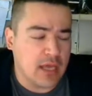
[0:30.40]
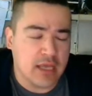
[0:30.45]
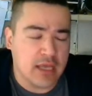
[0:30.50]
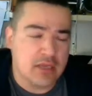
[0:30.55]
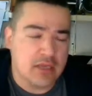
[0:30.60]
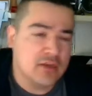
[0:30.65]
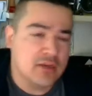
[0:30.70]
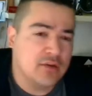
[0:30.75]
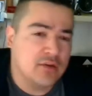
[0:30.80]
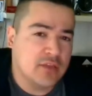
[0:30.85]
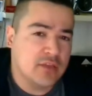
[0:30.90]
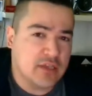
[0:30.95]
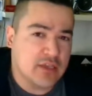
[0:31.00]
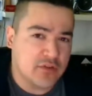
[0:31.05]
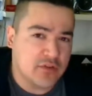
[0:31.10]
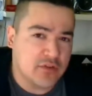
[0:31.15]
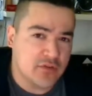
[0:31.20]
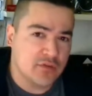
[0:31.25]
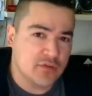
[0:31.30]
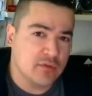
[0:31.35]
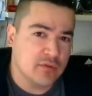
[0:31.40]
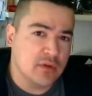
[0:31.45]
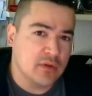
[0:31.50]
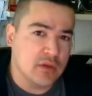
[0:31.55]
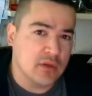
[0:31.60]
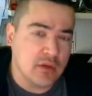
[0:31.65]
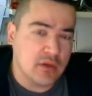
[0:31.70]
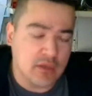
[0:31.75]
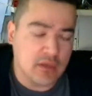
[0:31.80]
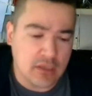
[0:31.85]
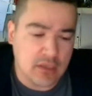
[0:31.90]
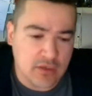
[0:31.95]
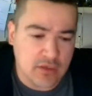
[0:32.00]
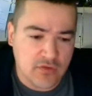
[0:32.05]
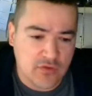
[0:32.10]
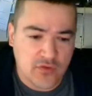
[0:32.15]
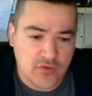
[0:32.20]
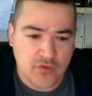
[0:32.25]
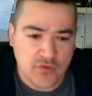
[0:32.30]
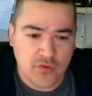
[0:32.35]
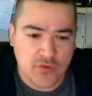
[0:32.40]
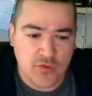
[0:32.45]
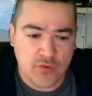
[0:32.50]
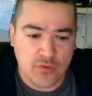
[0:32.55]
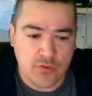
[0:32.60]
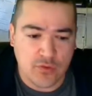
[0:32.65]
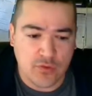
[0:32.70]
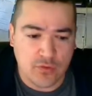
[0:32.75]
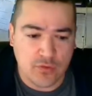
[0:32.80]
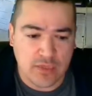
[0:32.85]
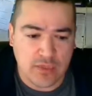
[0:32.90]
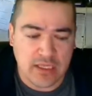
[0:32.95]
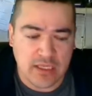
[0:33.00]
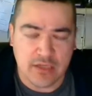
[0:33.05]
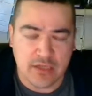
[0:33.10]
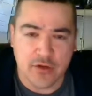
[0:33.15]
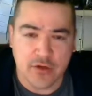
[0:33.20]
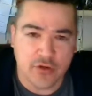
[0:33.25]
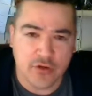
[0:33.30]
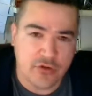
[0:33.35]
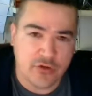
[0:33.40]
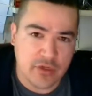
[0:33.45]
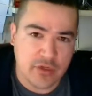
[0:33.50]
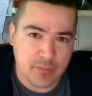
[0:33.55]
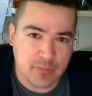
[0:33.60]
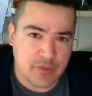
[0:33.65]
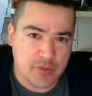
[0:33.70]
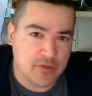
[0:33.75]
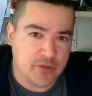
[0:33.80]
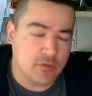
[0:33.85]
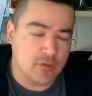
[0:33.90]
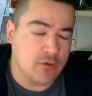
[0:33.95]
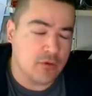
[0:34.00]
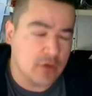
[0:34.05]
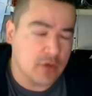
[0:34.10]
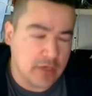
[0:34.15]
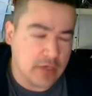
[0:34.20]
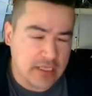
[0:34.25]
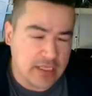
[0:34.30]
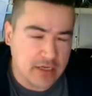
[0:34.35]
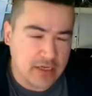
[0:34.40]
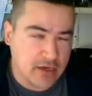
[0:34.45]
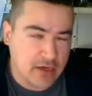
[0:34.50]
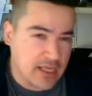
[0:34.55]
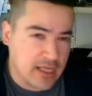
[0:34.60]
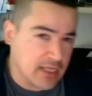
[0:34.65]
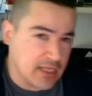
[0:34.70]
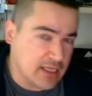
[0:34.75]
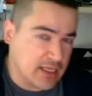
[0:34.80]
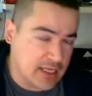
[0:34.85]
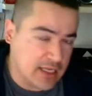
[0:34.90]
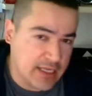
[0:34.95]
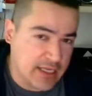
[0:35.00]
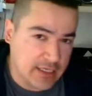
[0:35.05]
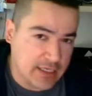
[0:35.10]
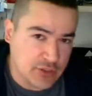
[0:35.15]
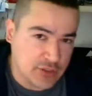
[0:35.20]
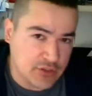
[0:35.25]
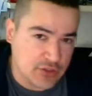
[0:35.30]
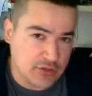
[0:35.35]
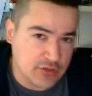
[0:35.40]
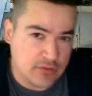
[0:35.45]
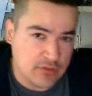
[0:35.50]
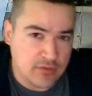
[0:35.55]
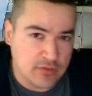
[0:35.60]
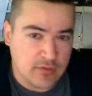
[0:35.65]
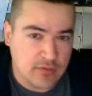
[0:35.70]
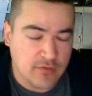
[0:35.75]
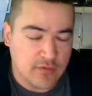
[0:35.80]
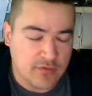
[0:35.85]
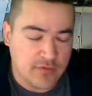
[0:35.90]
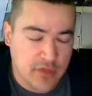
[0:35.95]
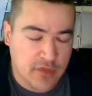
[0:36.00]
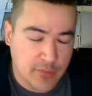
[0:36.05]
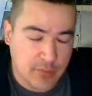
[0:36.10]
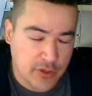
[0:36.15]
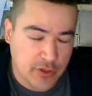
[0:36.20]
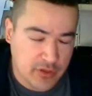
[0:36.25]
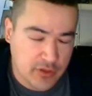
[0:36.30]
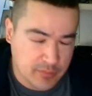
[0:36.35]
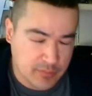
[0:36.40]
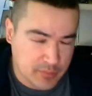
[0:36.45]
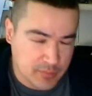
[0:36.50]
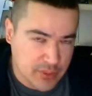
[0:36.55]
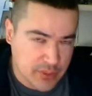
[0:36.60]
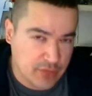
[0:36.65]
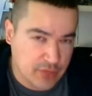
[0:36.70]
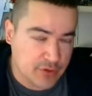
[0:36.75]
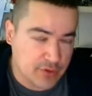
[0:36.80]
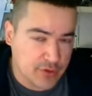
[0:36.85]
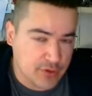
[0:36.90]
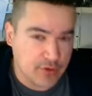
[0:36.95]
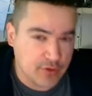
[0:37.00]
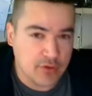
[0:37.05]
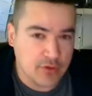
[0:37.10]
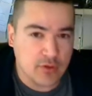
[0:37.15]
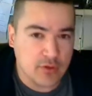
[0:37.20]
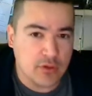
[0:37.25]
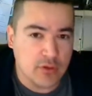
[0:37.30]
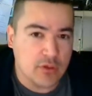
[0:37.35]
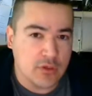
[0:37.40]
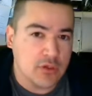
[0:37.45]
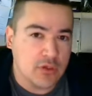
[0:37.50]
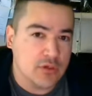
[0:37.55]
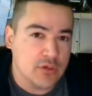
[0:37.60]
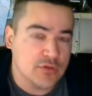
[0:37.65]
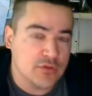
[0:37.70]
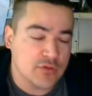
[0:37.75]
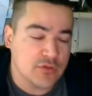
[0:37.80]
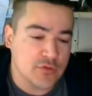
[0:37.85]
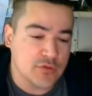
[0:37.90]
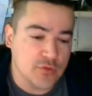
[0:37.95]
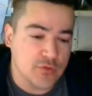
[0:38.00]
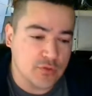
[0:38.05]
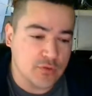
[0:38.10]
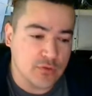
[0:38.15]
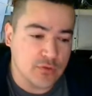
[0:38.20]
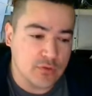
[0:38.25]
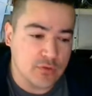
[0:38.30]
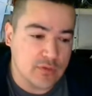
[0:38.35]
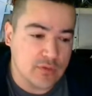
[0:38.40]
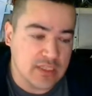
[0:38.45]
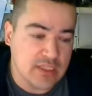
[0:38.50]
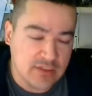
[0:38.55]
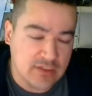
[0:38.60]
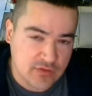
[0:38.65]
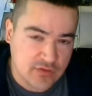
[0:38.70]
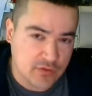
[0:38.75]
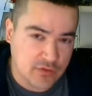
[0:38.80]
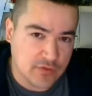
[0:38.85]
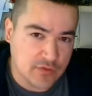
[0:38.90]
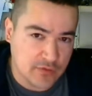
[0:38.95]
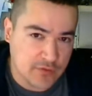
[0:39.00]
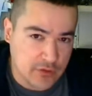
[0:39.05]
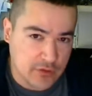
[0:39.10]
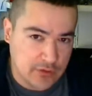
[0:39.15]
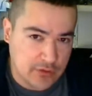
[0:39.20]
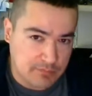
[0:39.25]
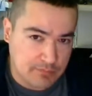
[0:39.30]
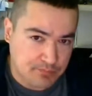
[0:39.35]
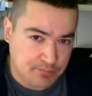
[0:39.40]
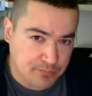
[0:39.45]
you do this is to encrypt your internet connection from your computer to the server.